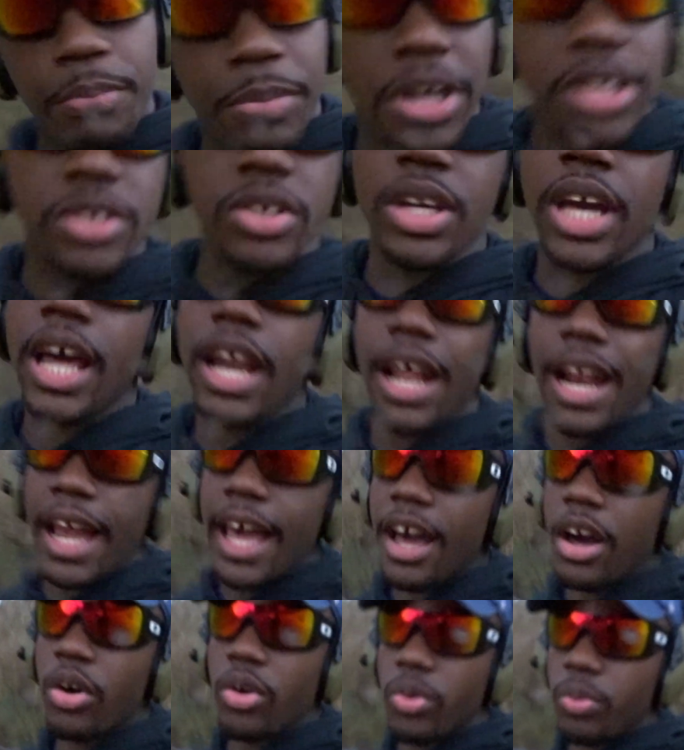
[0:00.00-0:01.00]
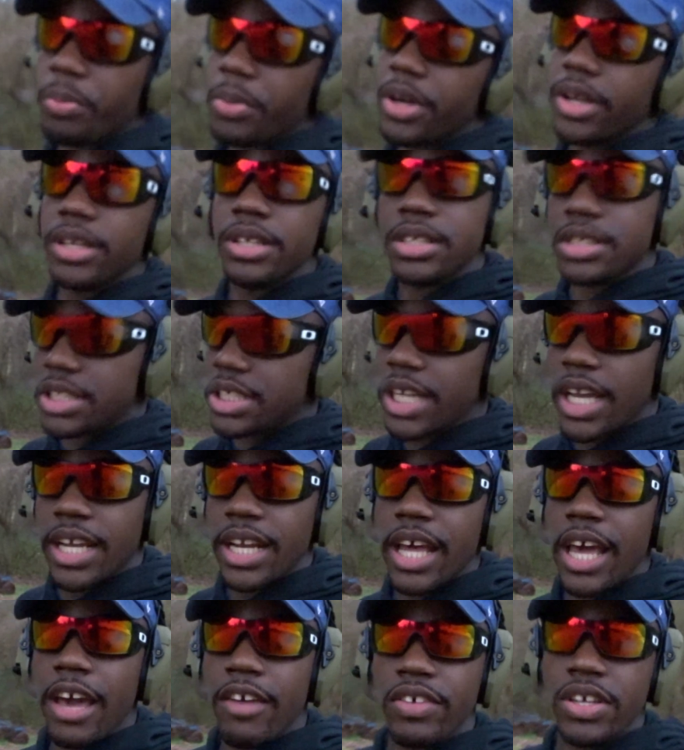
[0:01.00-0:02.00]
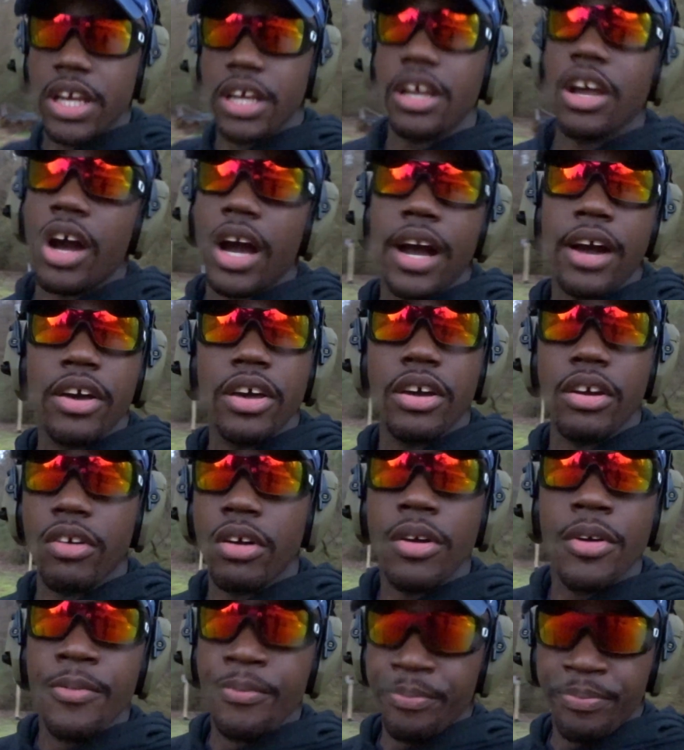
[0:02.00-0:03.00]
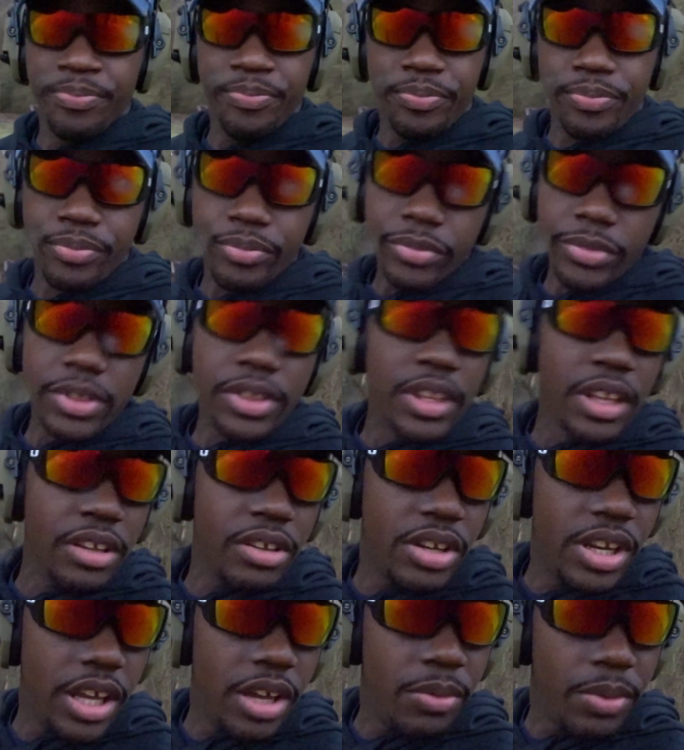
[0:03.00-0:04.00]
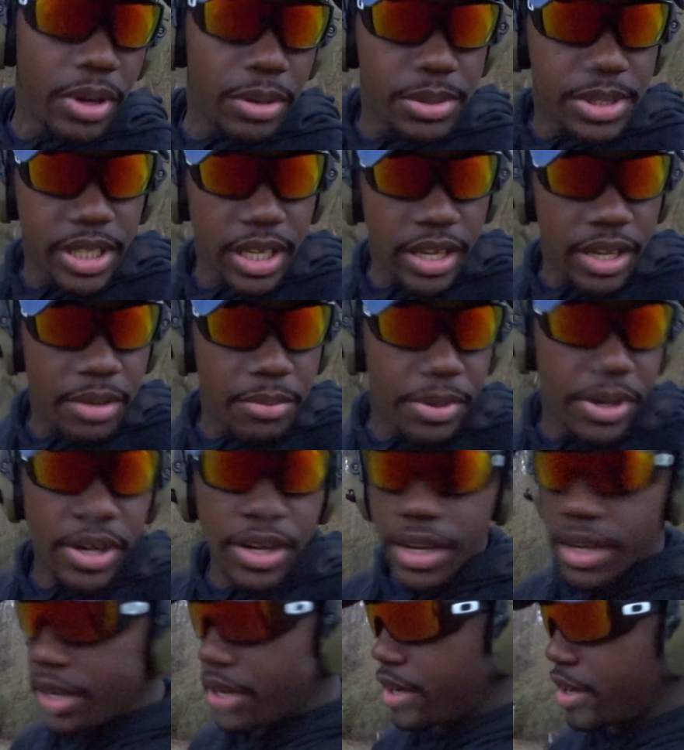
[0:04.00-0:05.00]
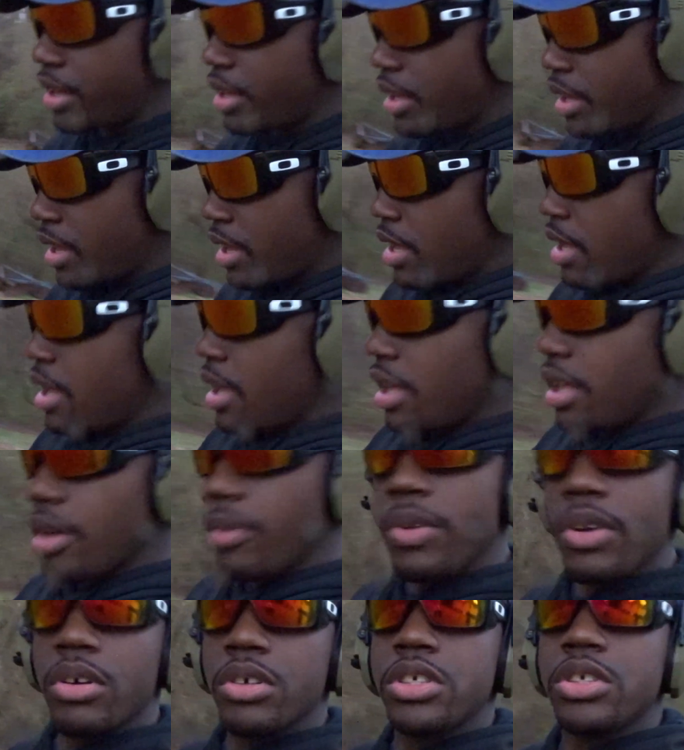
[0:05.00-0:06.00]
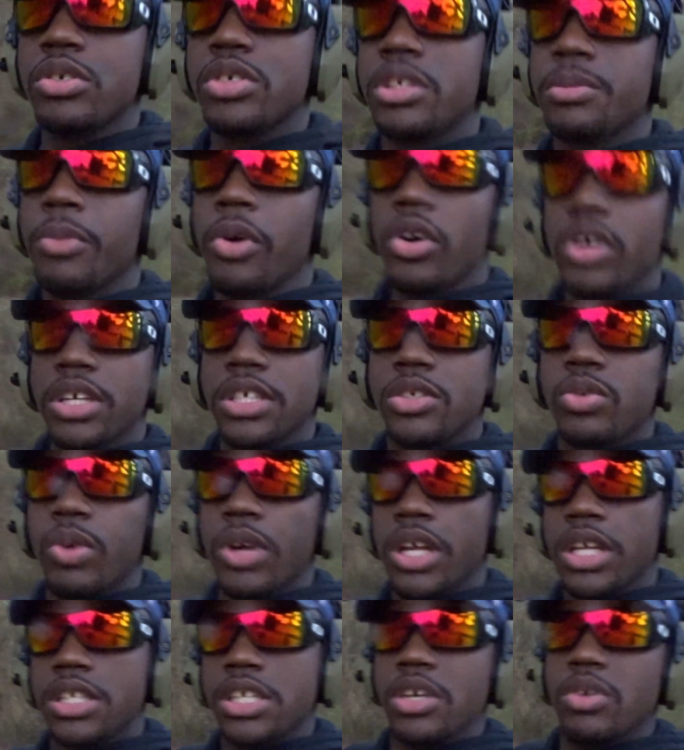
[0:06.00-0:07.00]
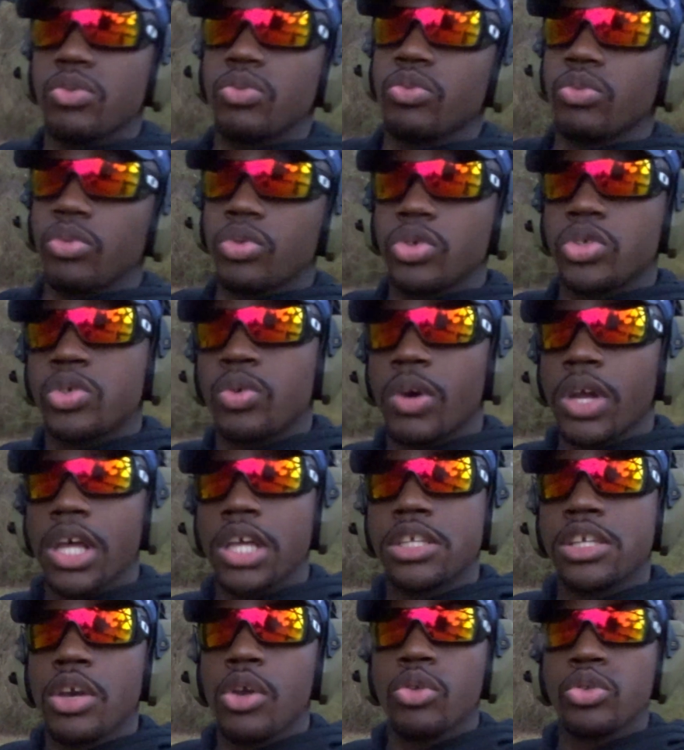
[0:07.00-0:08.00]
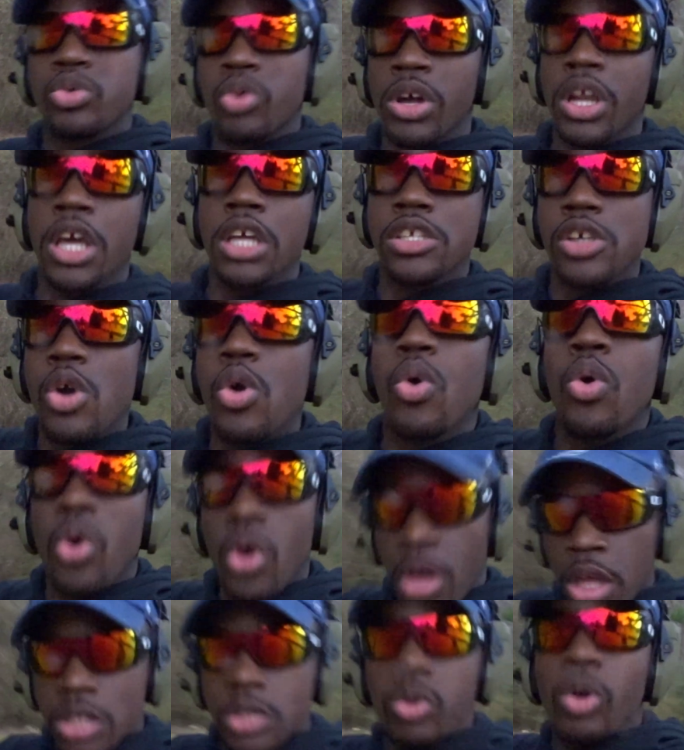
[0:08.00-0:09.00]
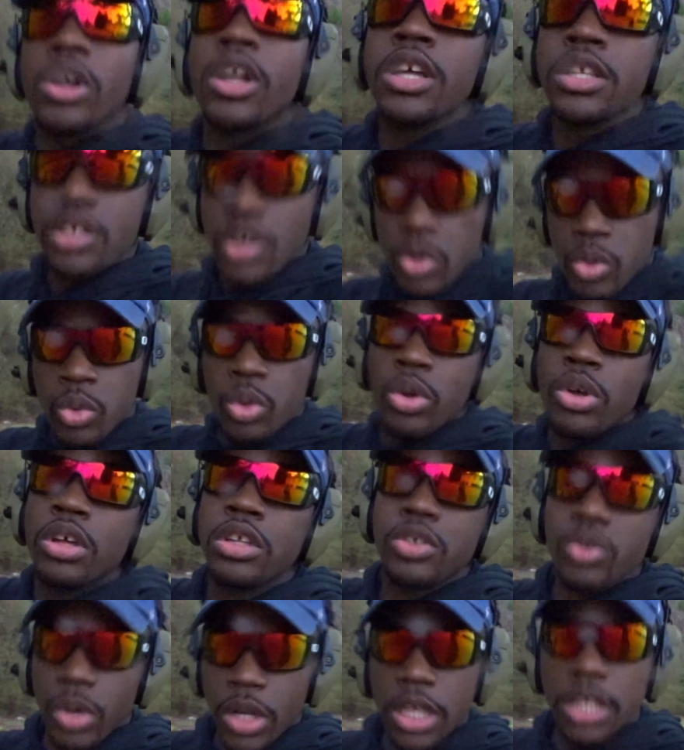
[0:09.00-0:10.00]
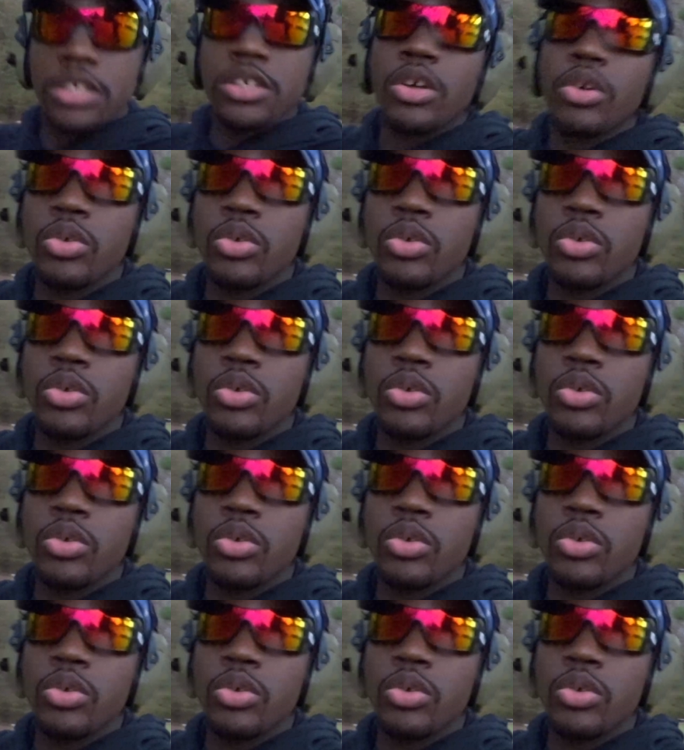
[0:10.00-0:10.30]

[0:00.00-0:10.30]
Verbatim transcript: muzzle got allowed, but she ain't the average AR out here. You did what I'm saying, but uh, yeah, we gonna shoot some more of this 22. 22, 22, 22, 22,